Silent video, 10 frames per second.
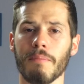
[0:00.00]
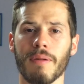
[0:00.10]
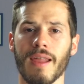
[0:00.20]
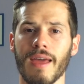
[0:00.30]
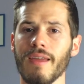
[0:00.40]

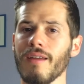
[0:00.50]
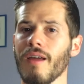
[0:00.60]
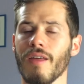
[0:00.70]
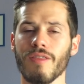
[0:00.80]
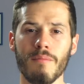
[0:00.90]
play,
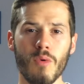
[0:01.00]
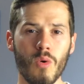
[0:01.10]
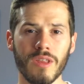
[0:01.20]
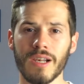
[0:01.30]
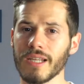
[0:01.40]
the more
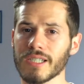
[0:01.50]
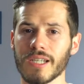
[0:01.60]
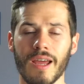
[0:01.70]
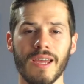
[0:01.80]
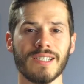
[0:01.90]
the
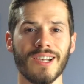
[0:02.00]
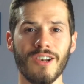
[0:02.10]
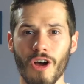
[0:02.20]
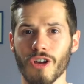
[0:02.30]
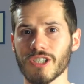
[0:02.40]
listener is
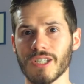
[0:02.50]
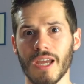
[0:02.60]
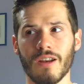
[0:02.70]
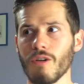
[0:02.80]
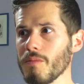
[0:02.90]
lost in
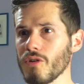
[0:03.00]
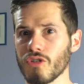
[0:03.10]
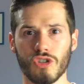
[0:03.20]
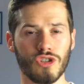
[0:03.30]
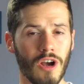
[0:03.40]
an almost
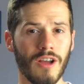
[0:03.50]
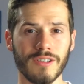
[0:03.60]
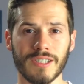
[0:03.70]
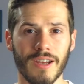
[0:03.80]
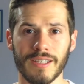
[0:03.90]

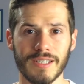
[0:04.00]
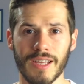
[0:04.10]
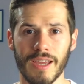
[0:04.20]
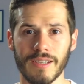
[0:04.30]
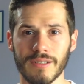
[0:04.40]
trance-like
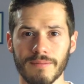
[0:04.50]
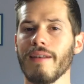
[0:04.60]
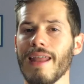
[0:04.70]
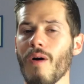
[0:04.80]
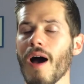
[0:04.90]
state.
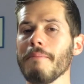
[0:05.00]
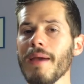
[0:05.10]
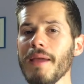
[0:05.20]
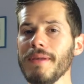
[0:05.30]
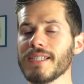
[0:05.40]
Now, I
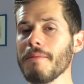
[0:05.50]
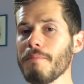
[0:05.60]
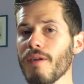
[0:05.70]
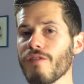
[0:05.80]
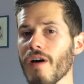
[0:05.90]
may be
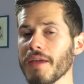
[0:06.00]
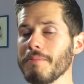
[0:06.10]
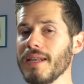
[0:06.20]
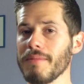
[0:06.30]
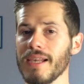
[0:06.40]
simplifying
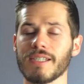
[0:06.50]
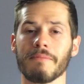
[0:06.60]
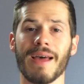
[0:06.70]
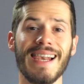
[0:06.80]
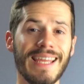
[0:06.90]
minimalism
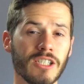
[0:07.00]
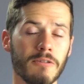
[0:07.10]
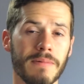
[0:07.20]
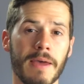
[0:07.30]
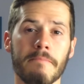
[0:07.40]
a little
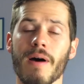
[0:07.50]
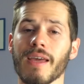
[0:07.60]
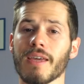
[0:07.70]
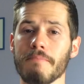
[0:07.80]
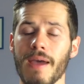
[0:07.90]
bit by
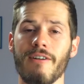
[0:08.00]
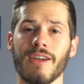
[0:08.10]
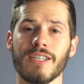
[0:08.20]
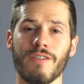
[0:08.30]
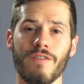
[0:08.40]
comparing
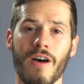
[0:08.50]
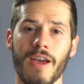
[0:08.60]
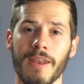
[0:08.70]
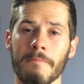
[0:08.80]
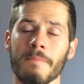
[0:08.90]
it to
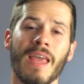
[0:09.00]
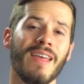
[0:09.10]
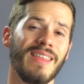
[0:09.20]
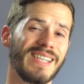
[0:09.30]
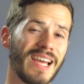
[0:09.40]
Vine.
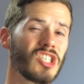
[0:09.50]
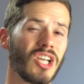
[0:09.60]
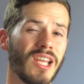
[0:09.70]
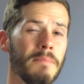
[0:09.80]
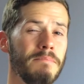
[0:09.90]
There's
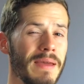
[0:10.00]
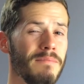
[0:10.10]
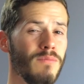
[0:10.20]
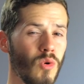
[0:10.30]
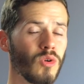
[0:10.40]
actually a bit
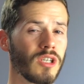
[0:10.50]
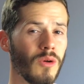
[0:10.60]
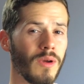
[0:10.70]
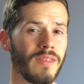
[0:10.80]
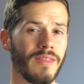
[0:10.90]
more to
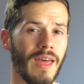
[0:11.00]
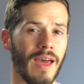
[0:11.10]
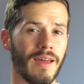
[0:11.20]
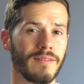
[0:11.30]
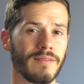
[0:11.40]
it than that.